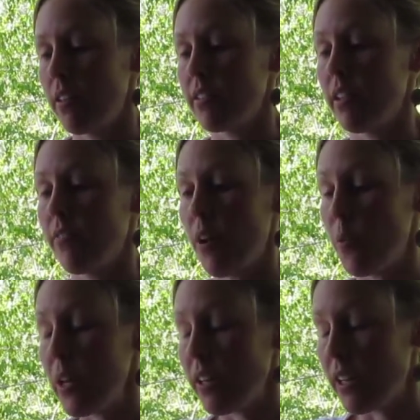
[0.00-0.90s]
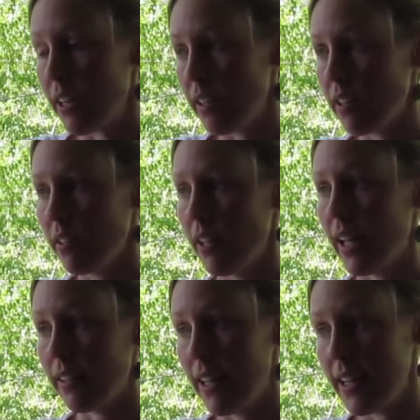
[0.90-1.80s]
the stuff that we need,
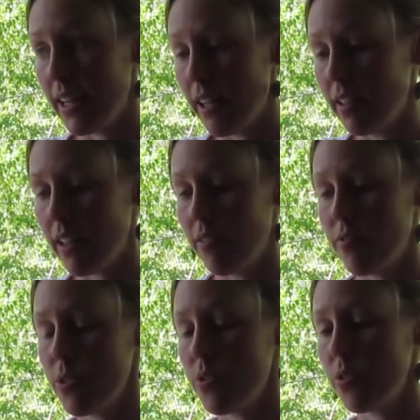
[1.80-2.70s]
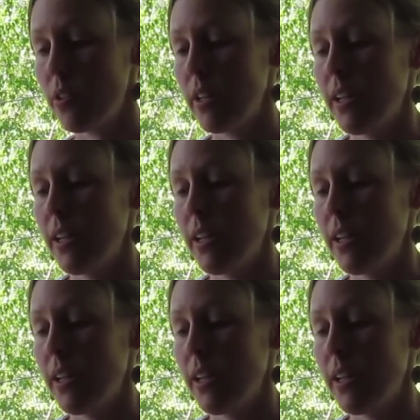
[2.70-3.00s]
like land and food,